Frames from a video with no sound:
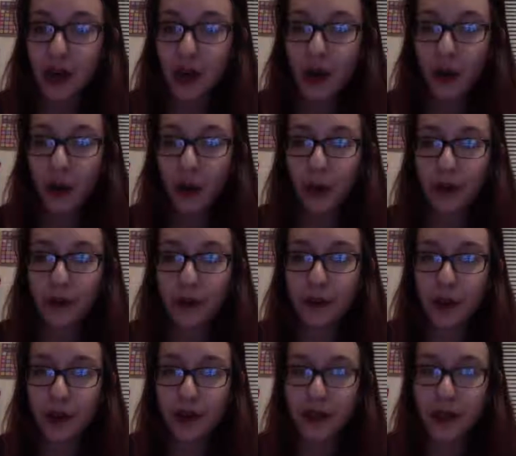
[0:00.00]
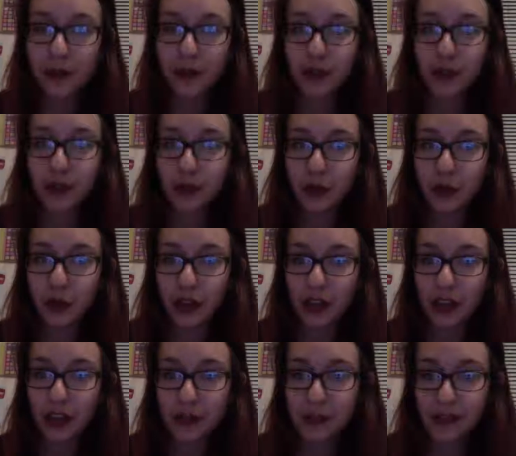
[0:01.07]
or if you want them to look
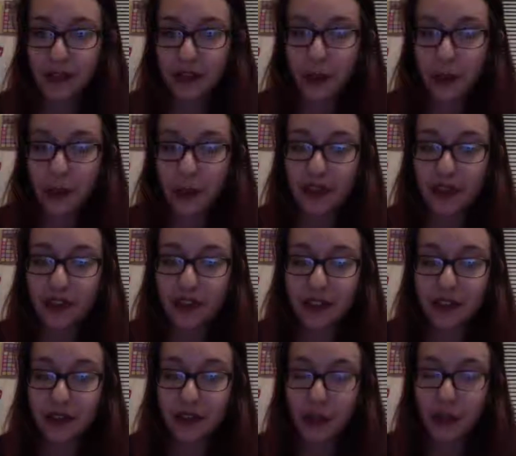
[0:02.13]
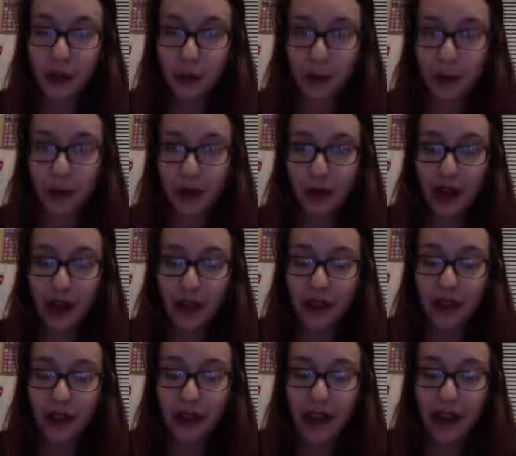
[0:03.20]
at a specific website, they just have to go to Paper LI and
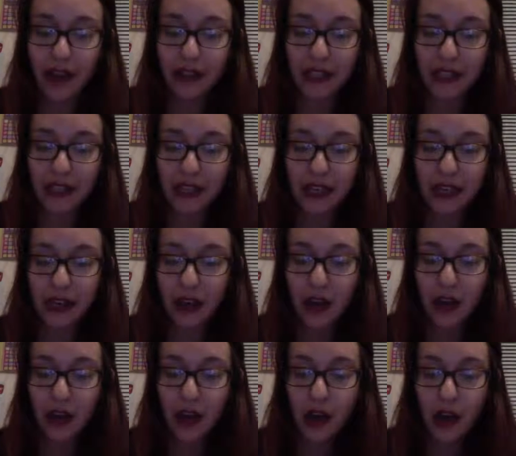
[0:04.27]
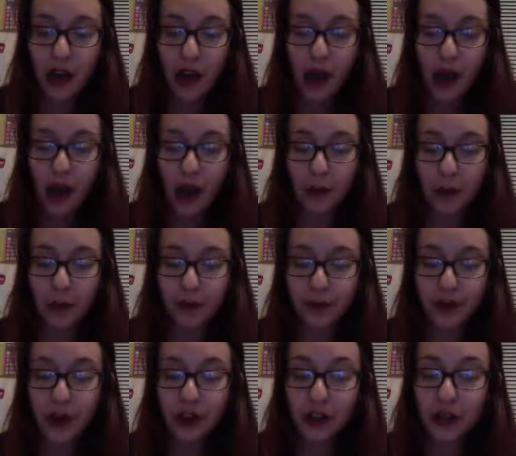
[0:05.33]
they can access it.
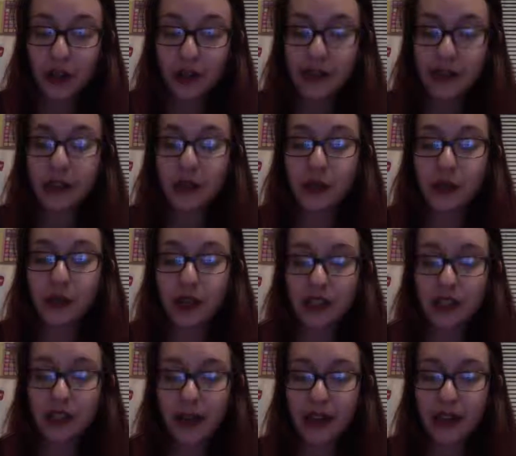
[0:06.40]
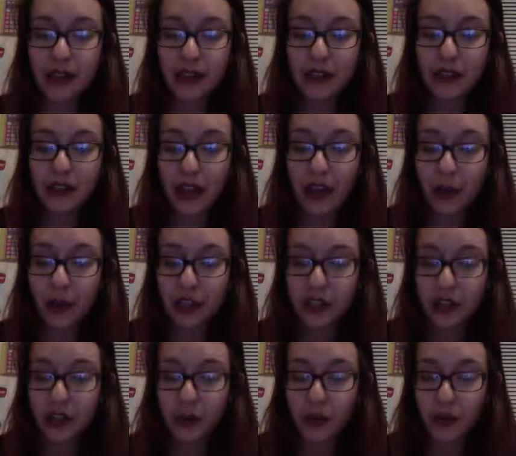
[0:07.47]
It also allows you to customize the language
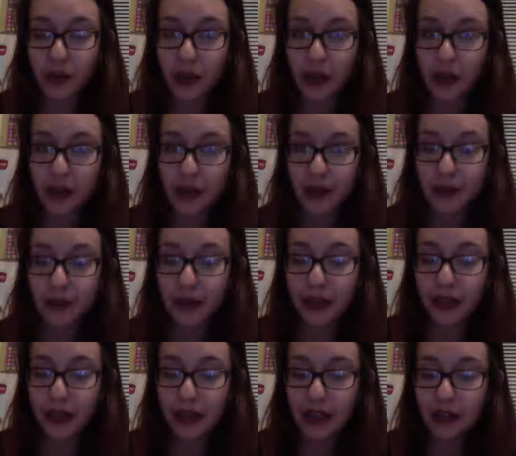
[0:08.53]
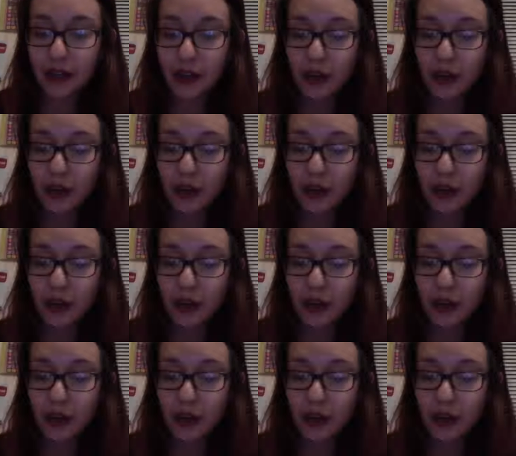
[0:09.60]
that you want your content to be in.